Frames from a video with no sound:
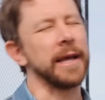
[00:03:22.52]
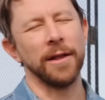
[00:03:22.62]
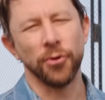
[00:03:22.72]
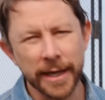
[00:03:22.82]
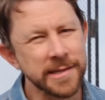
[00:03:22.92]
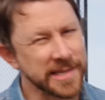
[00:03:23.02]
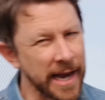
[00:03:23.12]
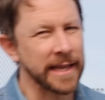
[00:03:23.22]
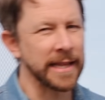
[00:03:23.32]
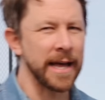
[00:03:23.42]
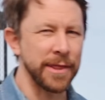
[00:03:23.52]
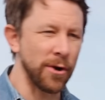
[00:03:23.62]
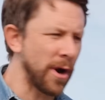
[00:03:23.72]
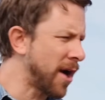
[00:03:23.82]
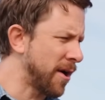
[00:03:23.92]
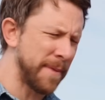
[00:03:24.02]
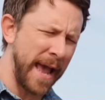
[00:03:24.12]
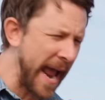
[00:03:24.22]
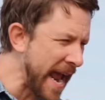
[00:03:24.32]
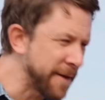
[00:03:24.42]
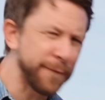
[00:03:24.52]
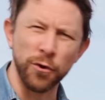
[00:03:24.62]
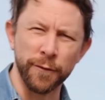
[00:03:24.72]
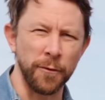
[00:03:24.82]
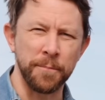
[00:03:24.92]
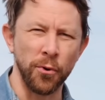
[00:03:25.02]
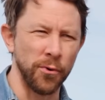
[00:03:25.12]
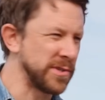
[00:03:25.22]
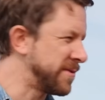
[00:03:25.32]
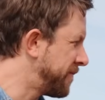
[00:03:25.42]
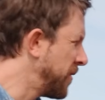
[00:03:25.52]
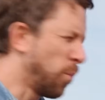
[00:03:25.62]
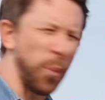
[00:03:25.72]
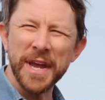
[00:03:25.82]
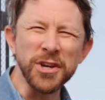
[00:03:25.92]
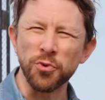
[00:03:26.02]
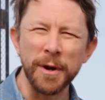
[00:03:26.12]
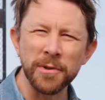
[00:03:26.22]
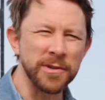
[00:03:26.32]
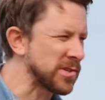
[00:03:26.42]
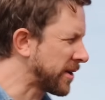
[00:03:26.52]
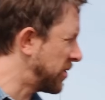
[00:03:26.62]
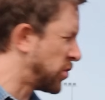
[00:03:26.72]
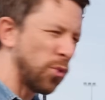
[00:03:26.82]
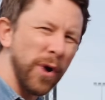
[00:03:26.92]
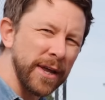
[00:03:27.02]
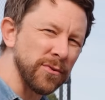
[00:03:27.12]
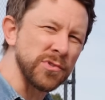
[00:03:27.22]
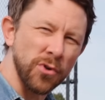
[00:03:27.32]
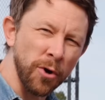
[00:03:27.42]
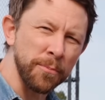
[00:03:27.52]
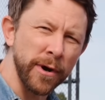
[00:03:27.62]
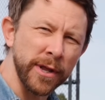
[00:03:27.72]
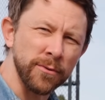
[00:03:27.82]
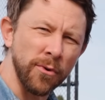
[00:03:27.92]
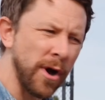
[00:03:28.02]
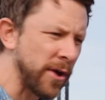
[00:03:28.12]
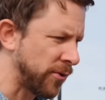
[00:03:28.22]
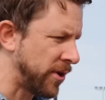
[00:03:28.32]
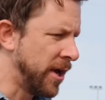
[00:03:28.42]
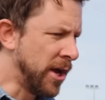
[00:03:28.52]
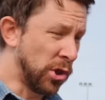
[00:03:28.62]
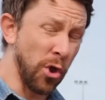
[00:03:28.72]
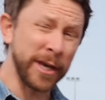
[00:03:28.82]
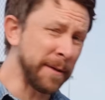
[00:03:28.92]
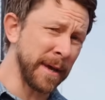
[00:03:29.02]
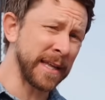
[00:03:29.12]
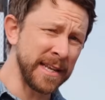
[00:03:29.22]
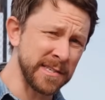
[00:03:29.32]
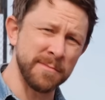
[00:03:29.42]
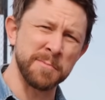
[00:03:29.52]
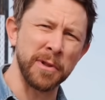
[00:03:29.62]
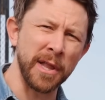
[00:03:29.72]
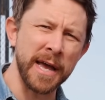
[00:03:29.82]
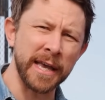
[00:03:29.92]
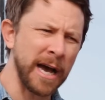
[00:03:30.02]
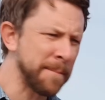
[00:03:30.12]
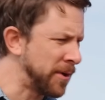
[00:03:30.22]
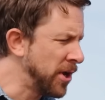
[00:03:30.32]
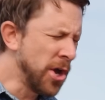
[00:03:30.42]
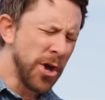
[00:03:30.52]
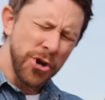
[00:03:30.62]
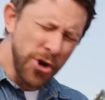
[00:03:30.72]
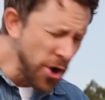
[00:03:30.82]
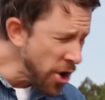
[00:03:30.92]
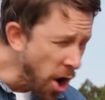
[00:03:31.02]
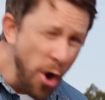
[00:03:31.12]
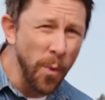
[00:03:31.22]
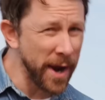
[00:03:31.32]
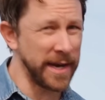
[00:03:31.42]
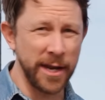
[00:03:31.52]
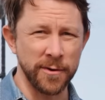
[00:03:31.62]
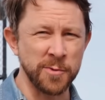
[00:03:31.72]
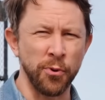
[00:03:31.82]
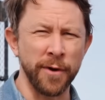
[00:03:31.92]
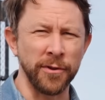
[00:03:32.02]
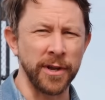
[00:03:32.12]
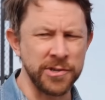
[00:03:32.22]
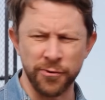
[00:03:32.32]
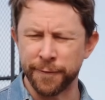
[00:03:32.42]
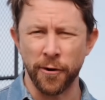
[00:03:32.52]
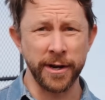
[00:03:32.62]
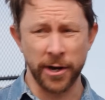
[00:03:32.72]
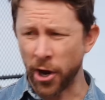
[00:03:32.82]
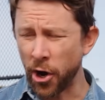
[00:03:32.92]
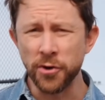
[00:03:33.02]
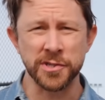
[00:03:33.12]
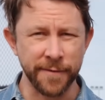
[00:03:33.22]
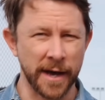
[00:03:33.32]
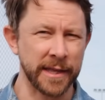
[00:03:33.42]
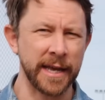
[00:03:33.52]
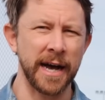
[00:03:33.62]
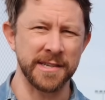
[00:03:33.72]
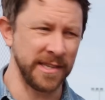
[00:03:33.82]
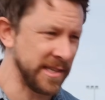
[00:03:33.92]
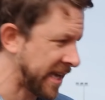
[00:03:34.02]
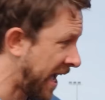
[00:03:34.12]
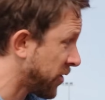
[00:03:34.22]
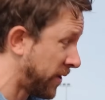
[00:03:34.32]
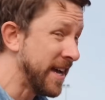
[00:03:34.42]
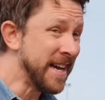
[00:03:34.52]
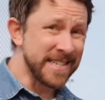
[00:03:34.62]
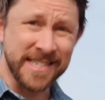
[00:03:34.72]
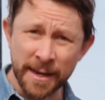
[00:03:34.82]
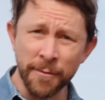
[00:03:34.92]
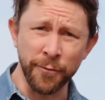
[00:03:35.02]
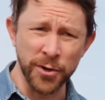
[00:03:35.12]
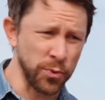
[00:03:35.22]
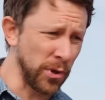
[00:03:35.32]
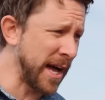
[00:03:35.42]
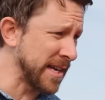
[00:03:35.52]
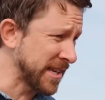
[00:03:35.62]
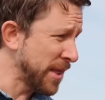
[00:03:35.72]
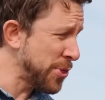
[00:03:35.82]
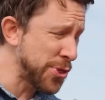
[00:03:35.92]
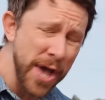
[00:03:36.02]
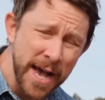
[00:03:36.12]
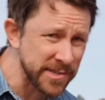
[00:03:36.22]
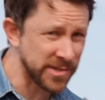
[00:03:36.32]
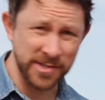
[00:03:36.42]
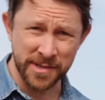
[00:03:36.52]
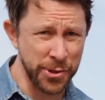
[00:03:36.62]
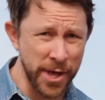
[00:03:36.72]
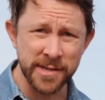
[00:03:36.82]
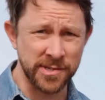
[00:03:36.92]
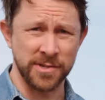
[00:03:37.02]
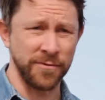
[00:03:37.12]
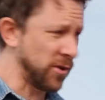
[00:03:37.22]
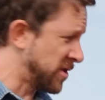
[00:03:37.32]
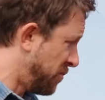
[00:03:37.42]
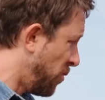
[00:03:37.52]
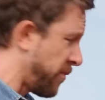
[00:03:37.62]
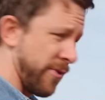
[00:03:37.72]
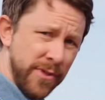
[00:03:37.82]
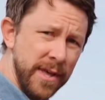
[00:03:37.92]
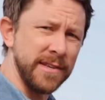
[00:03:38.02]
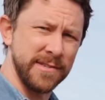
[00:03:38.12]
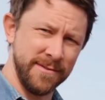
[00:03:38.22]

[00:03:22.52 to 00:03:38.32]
Okay, look, in saying that, there are a handful of reports of weird gremlins like the door handles not operating right or the locking mechanisms playing up, but nowhere near as prevalent as you'll find in a host of other cars in this category, some of which will ask thousands and thousands of dollars more than these.